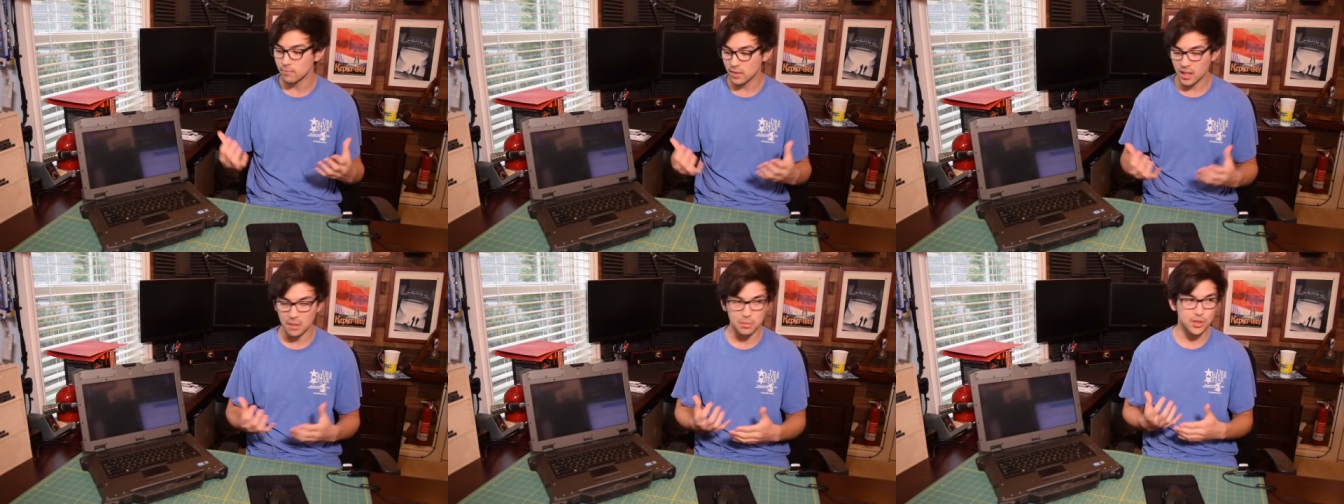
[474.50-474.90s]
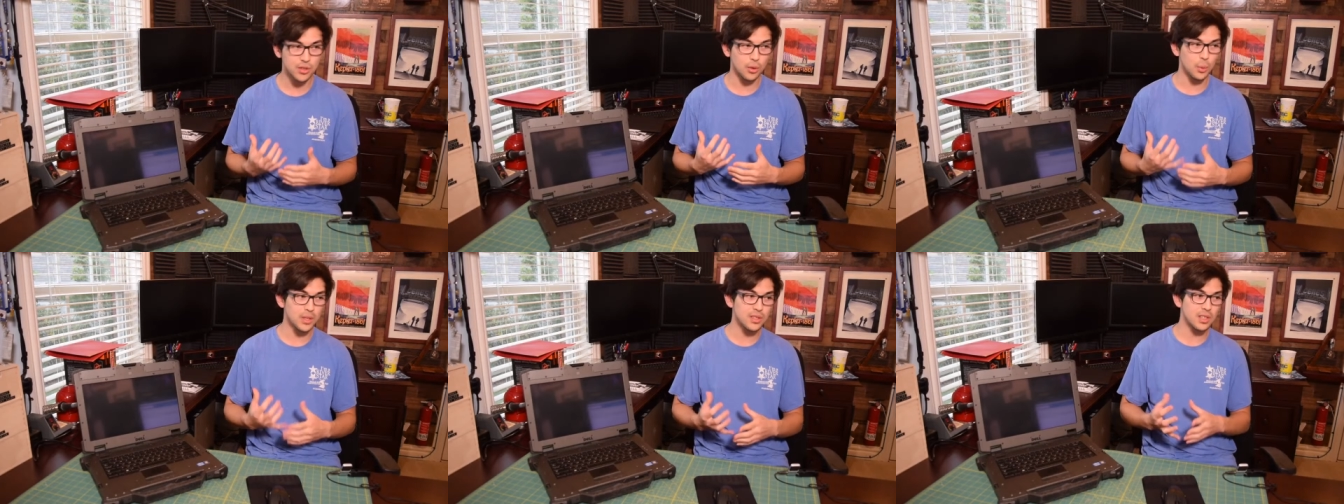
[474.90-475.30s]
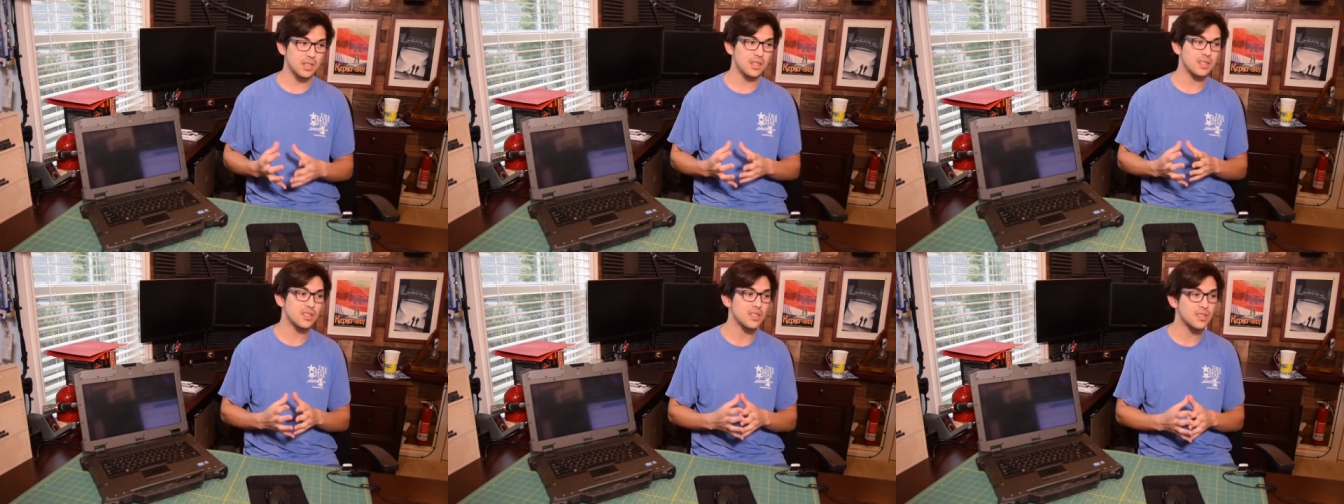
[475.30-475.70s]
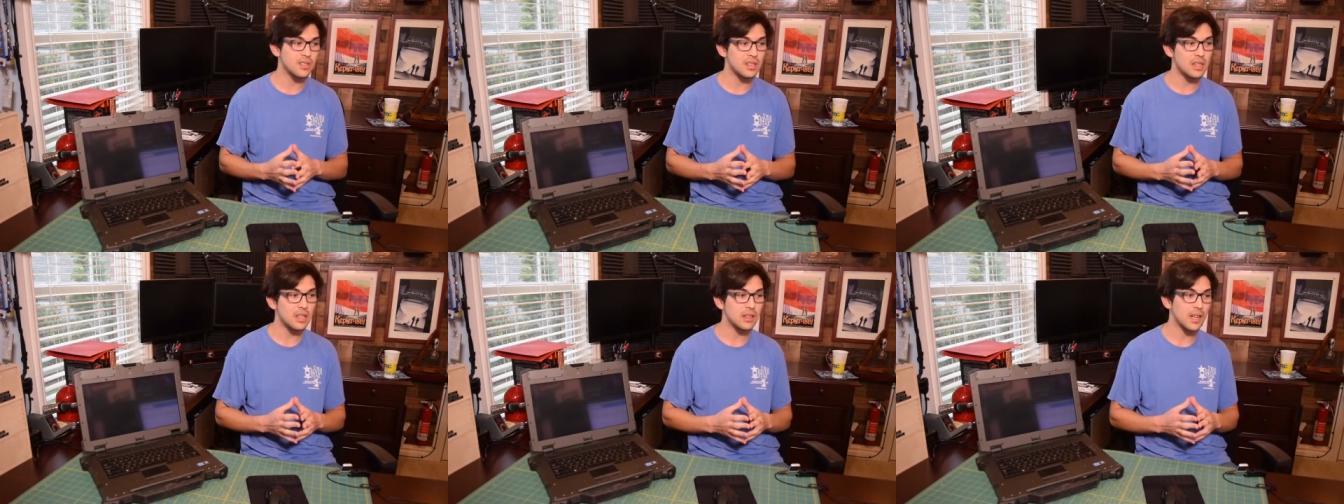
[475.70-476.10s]
Um, so once again, this is
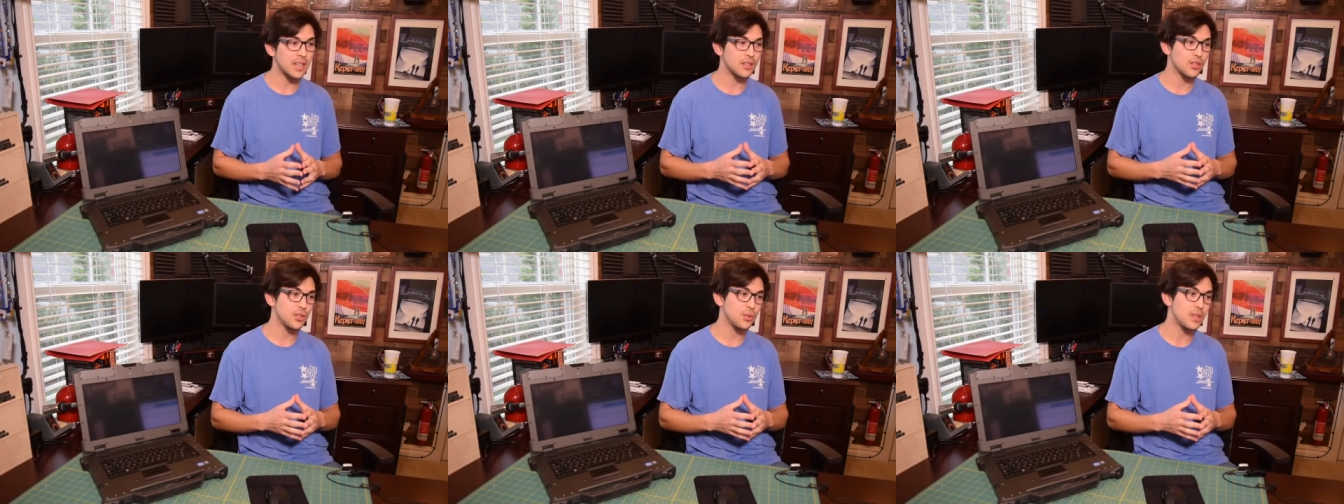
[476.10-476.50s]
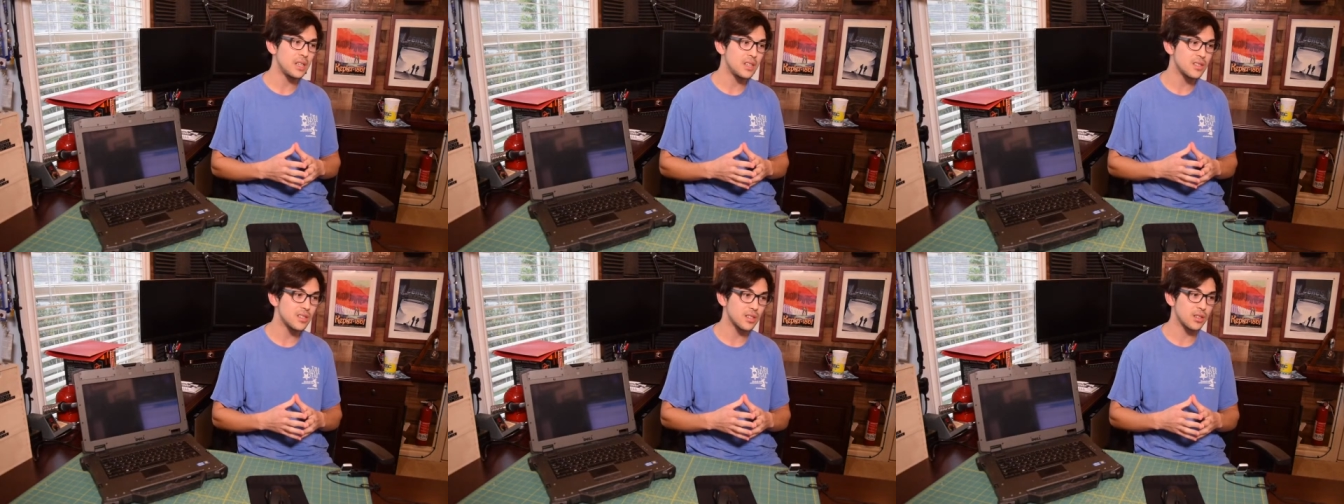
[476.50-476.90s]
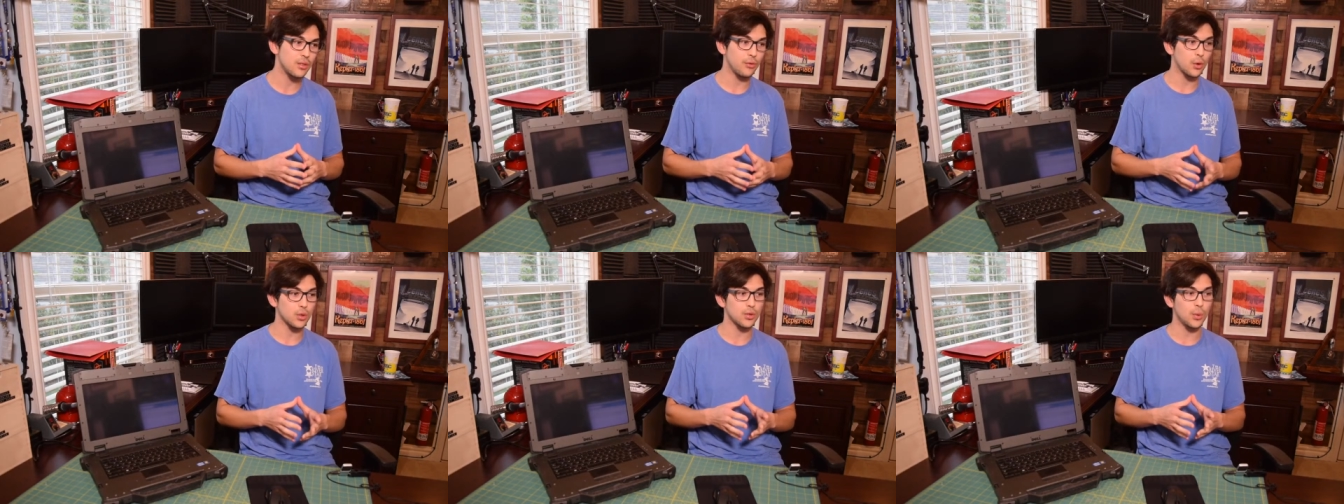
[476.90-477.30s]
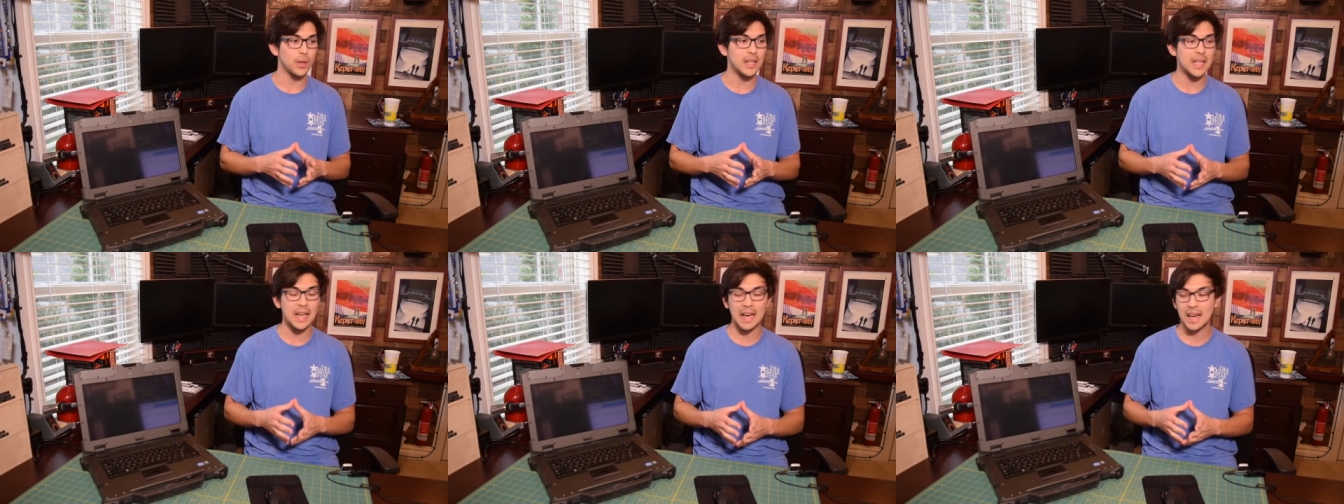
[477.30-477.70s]
the Latitude
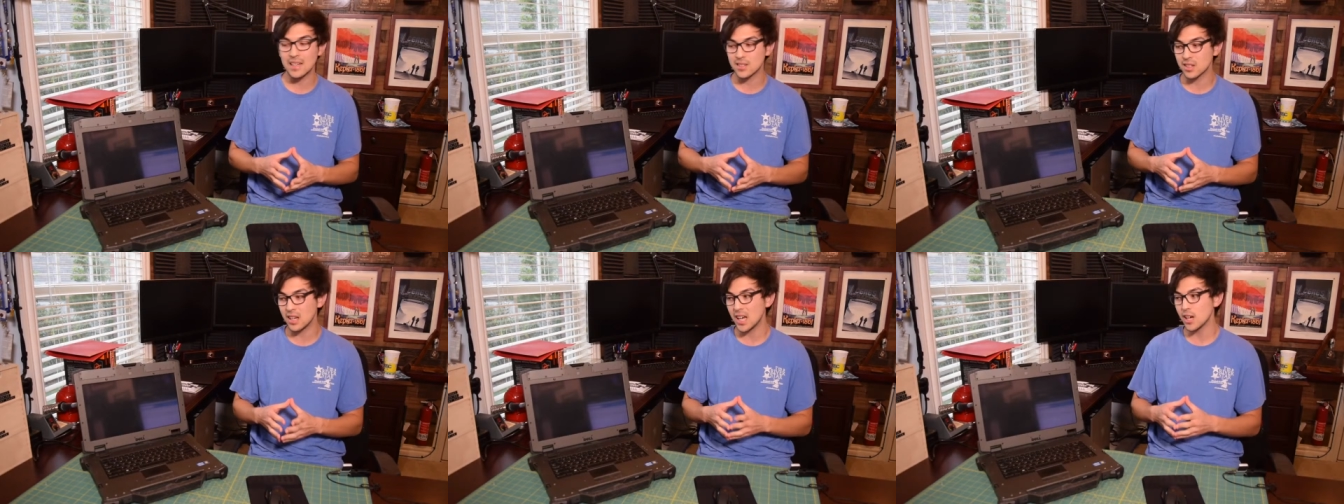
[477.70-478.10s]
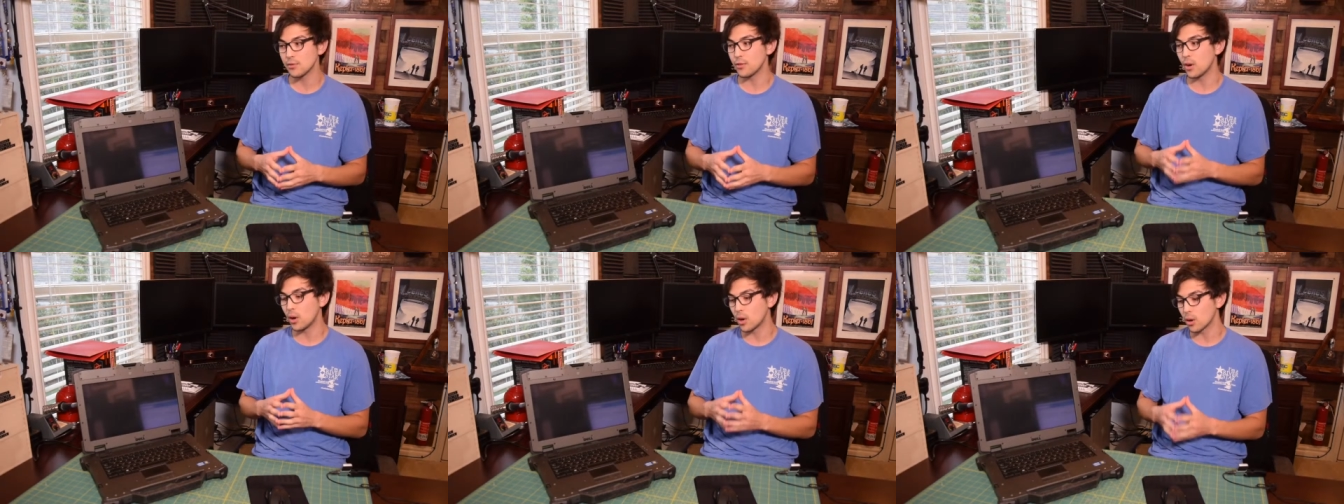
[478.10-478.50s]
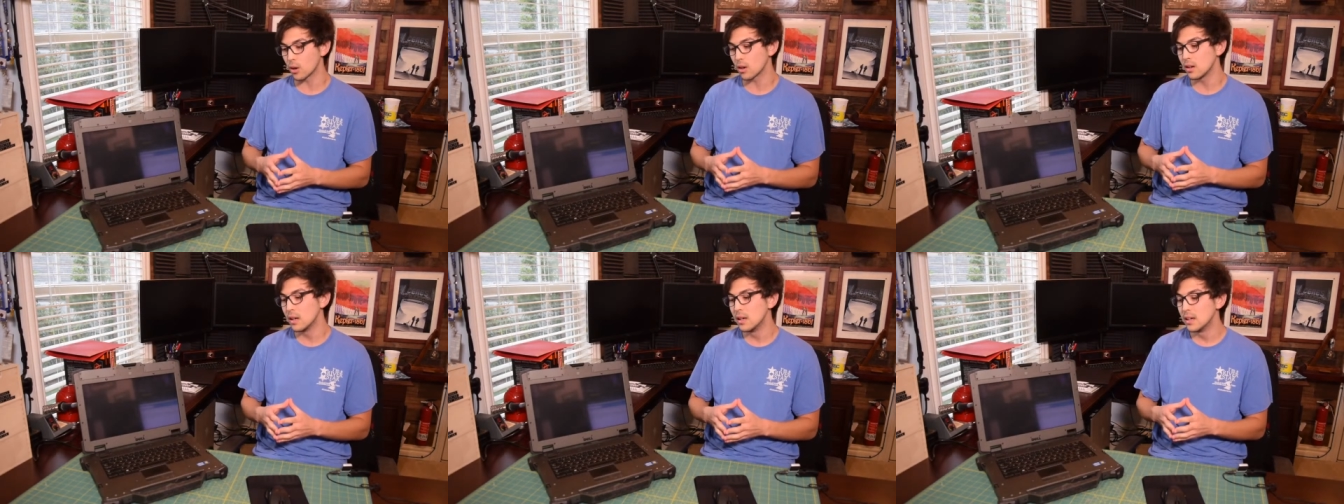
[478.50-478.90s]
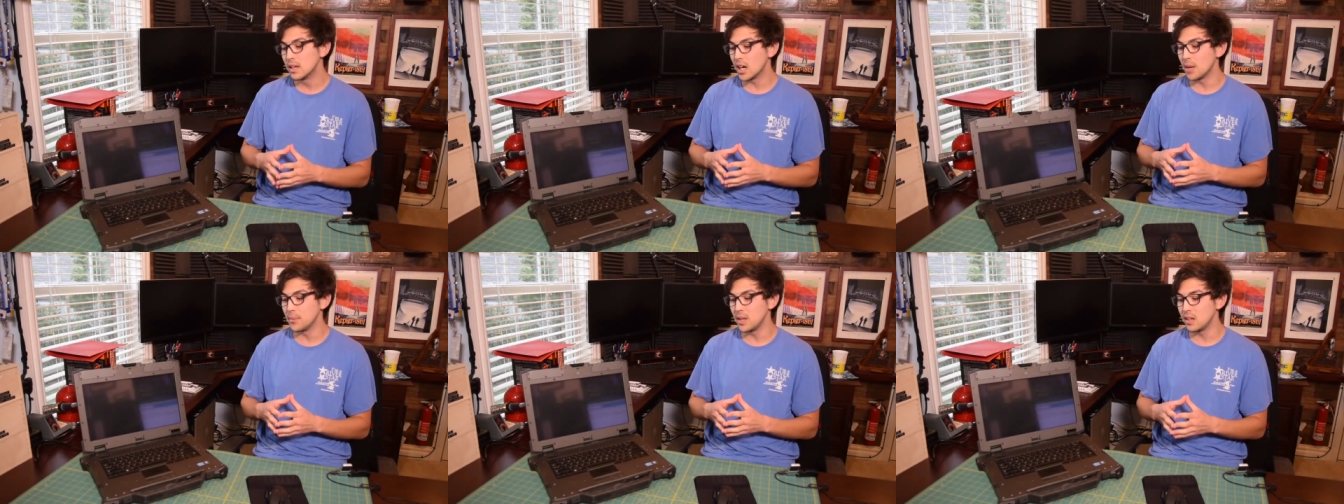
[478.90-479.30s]
E6420 XFR.
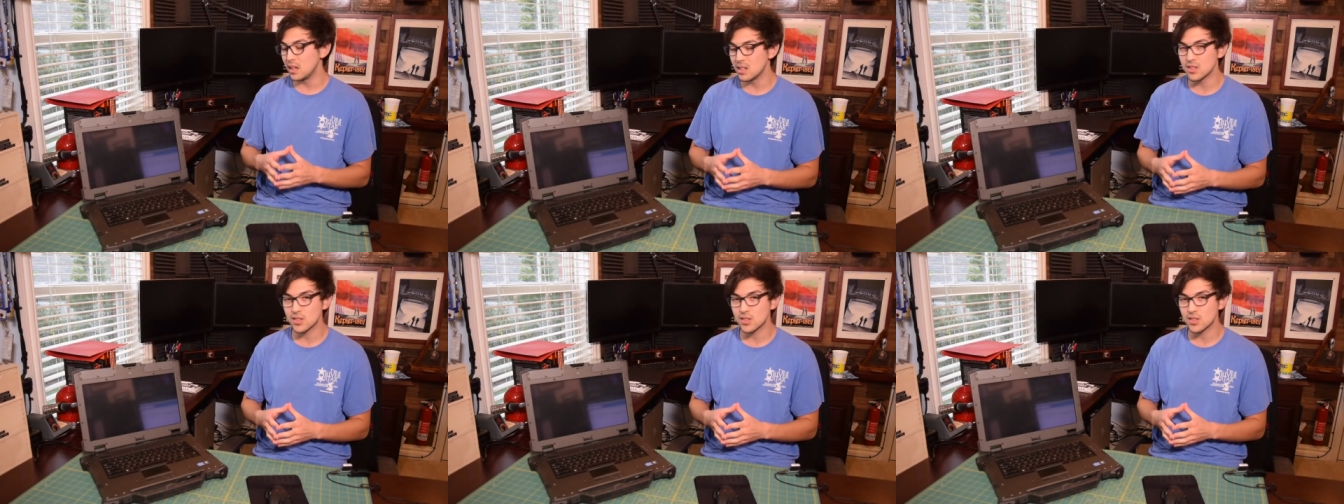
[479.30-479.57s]
Um, it is